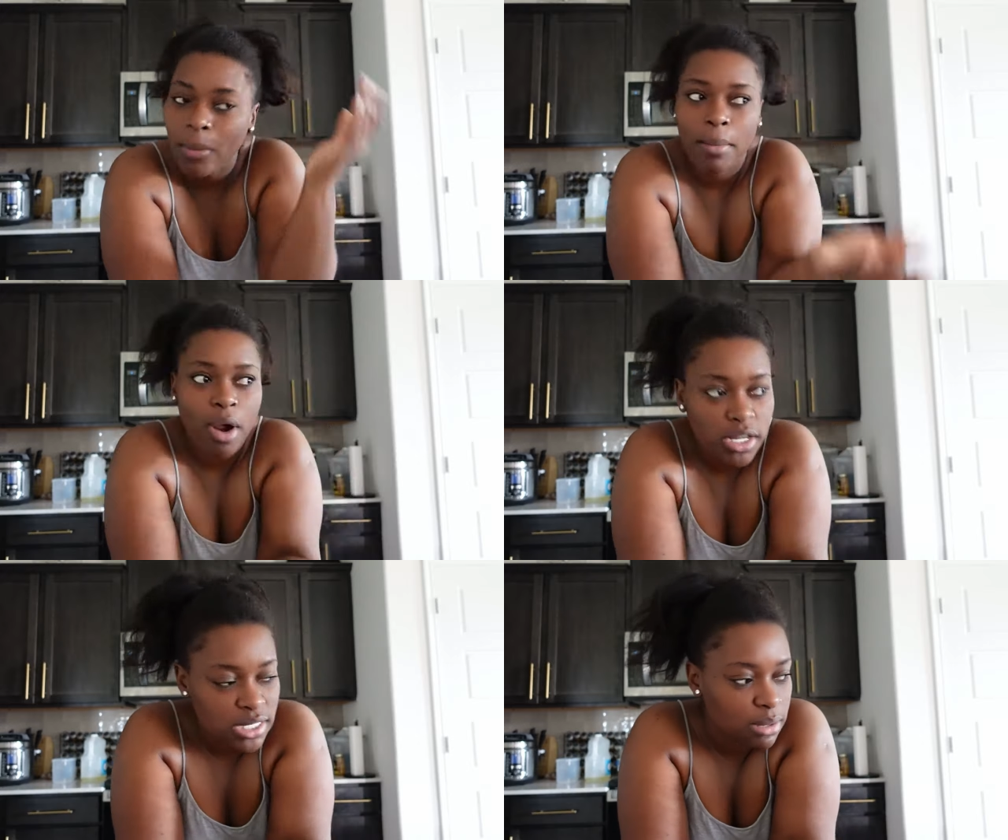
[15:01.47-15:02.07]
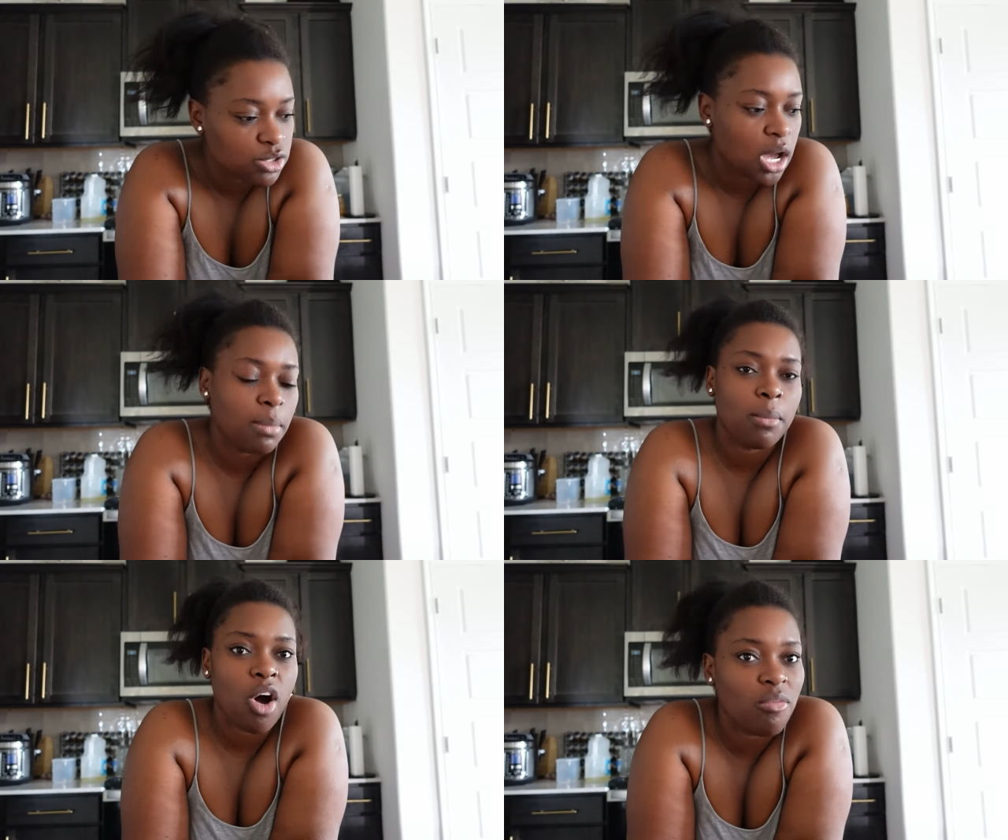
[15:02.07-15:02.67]
my part-time job.
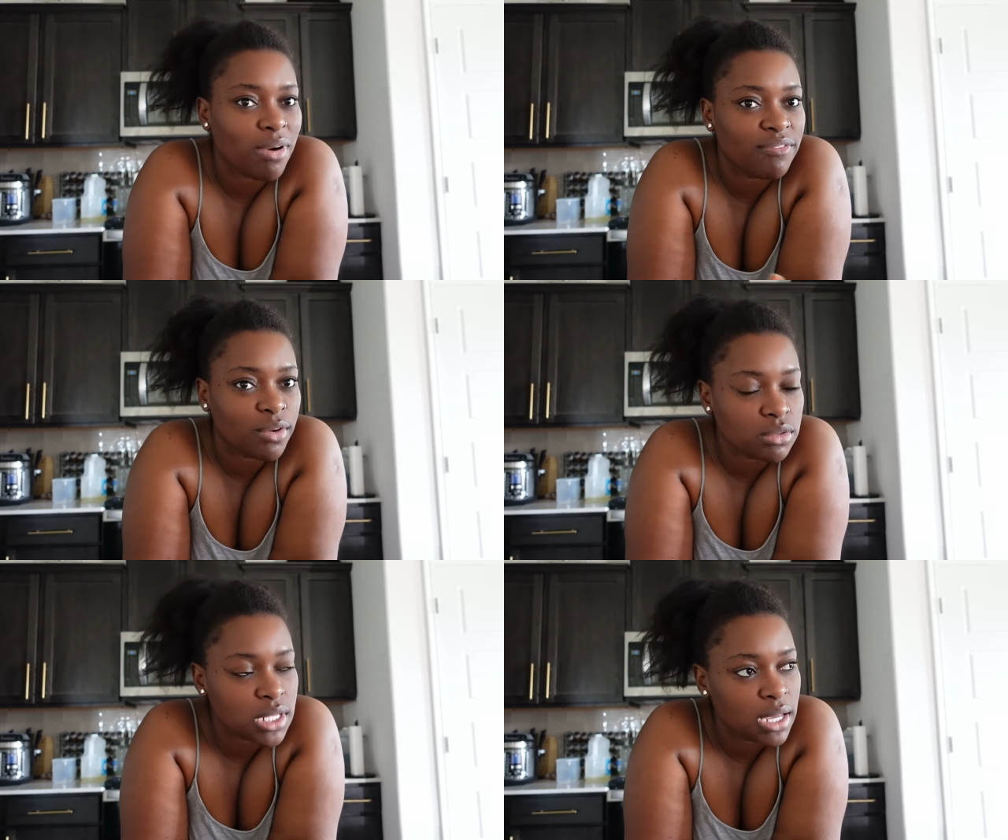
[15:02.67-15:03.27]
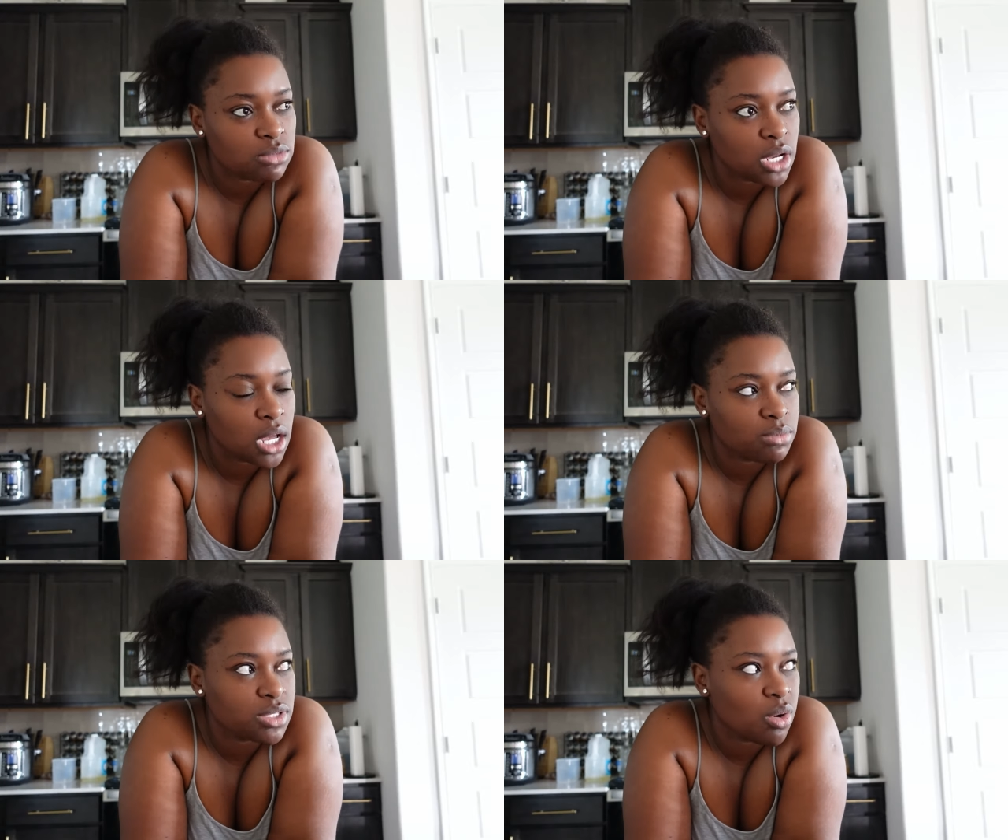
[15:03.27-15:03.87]
I'm off my full-time
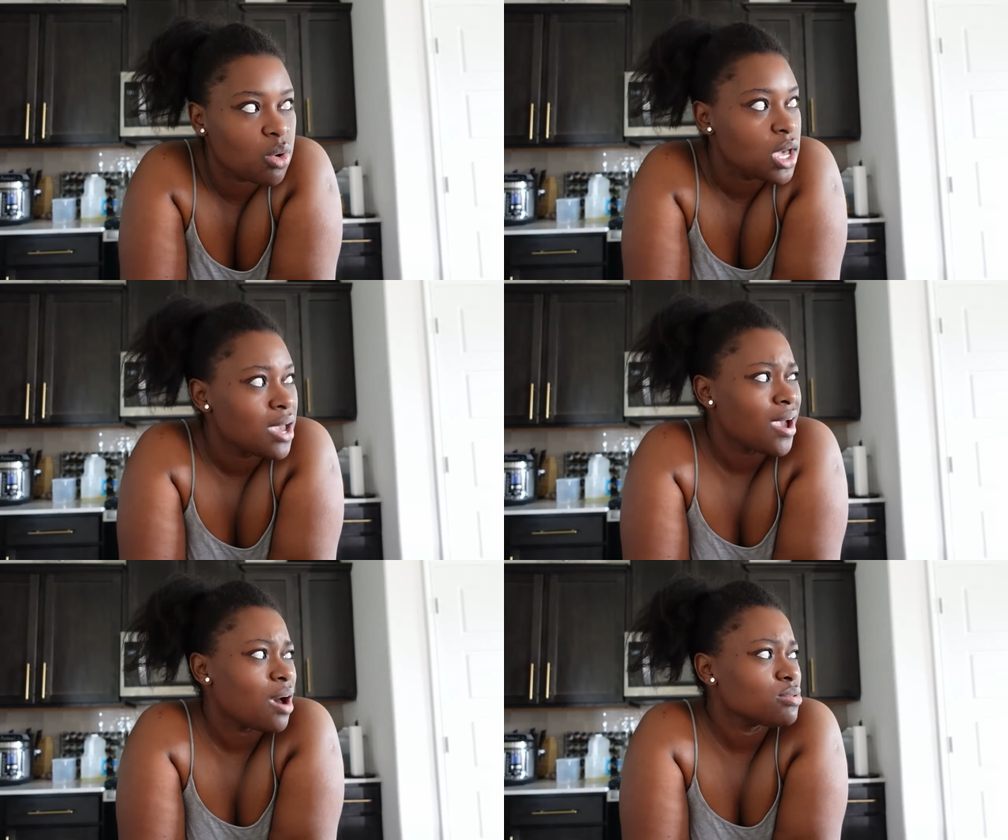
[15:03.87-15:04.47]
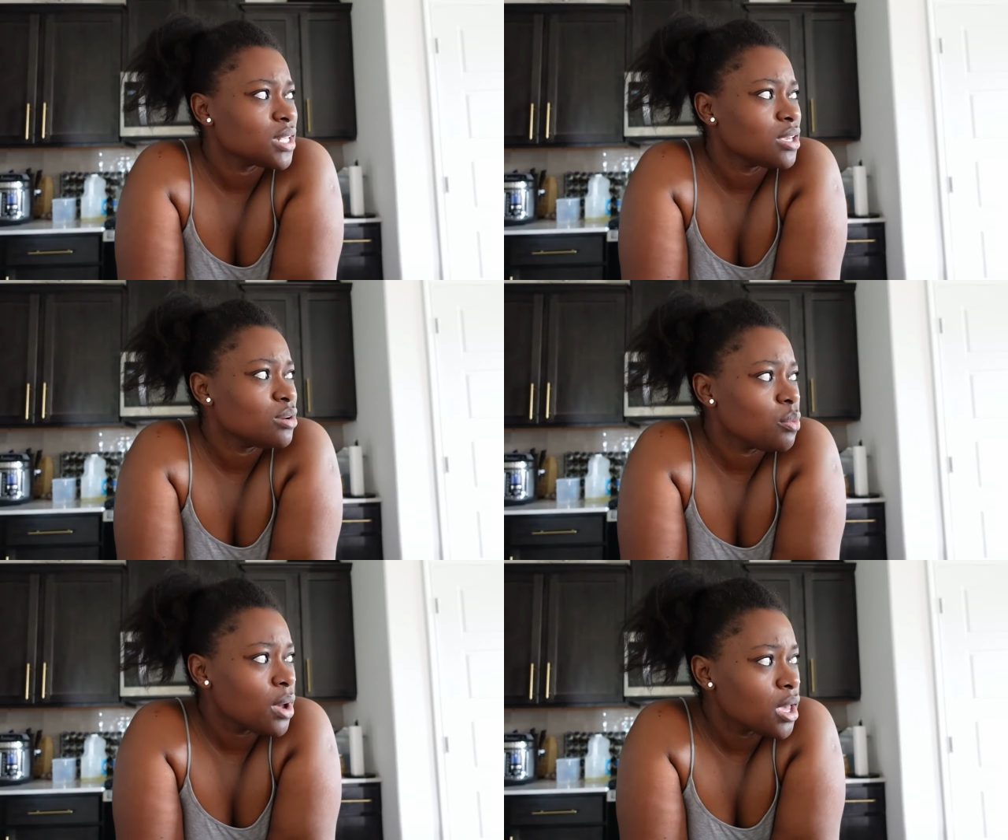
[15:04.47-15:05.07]
job. So I was like, you
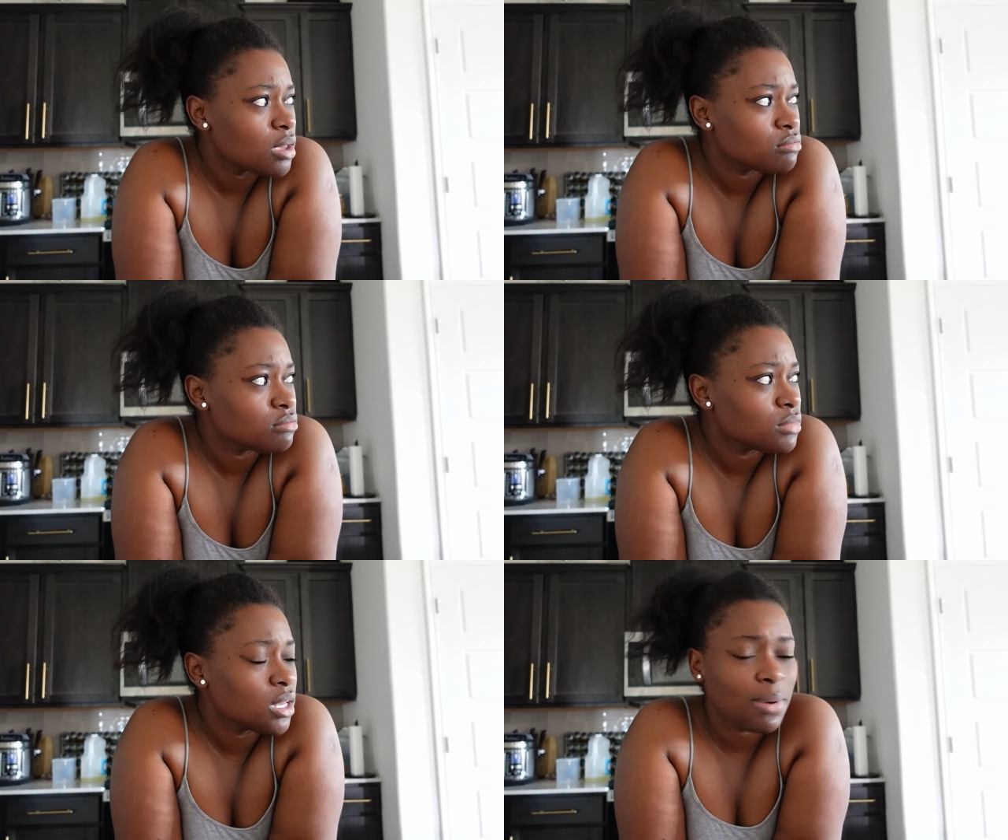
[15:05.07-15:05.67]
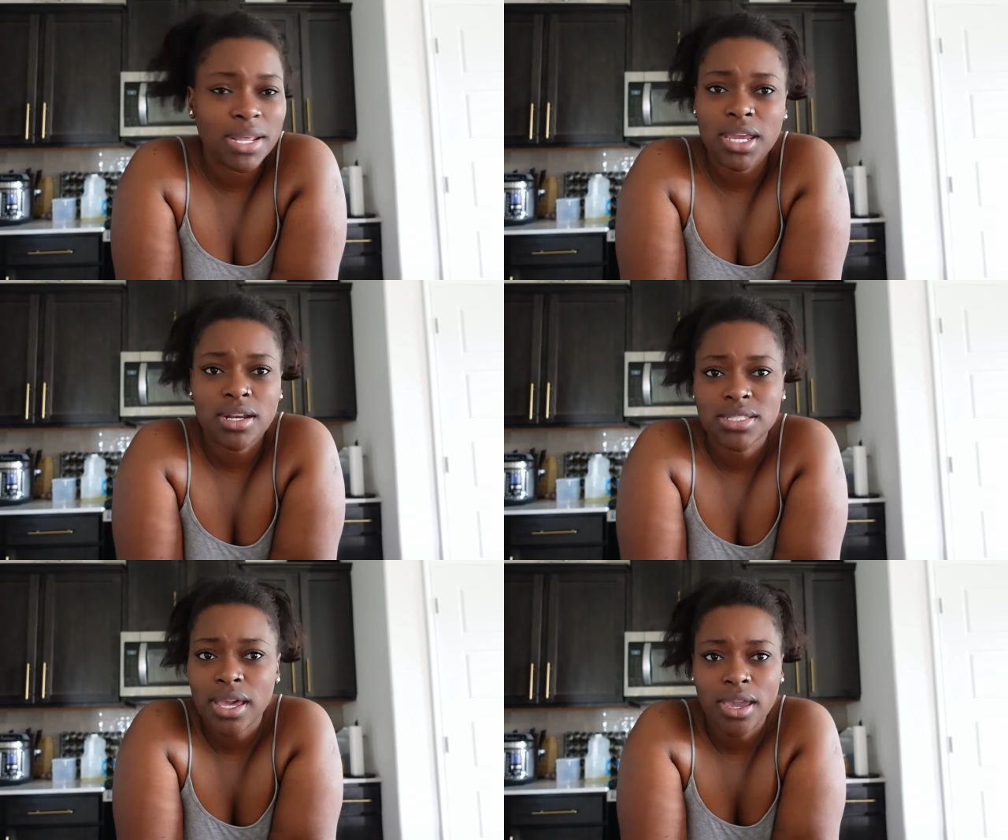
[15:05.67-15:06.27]
know what? Anybody here
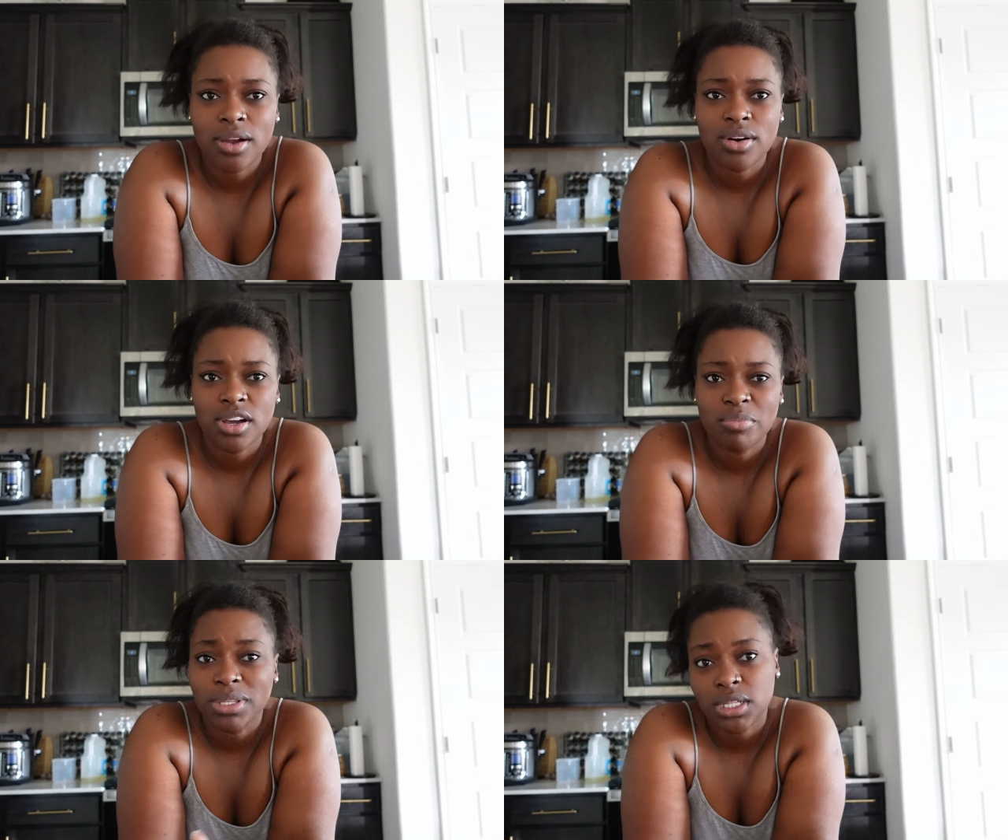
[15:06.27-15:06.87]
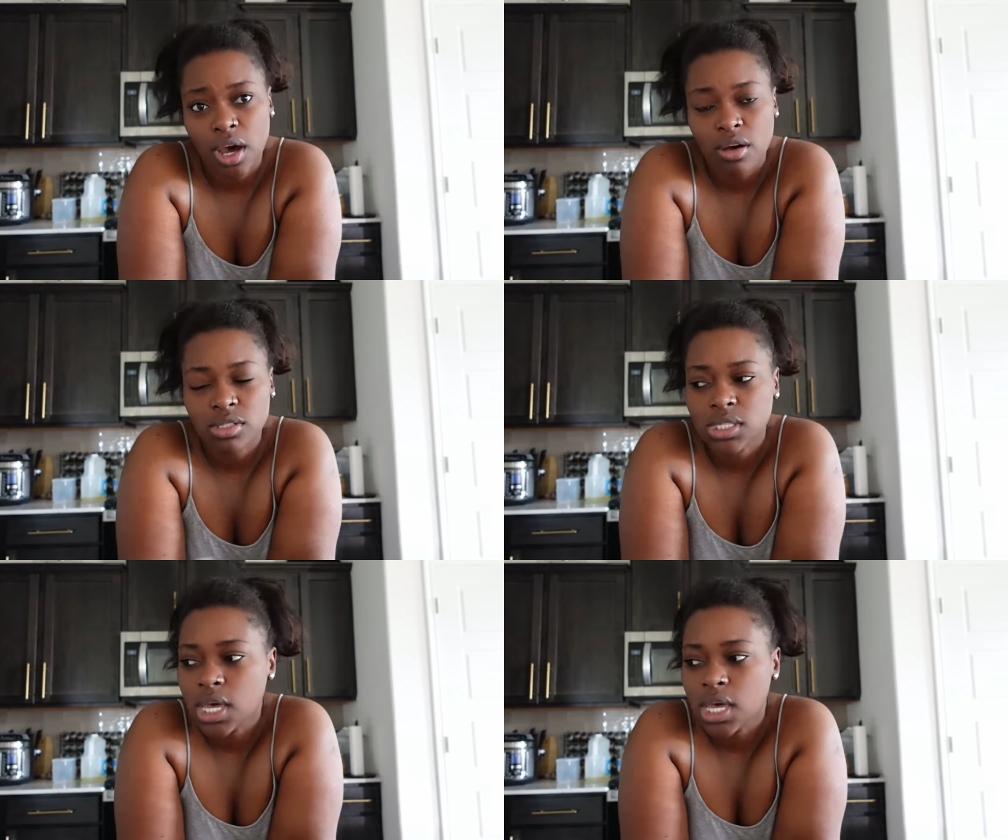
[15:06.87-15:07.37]
to take care of but the dogs.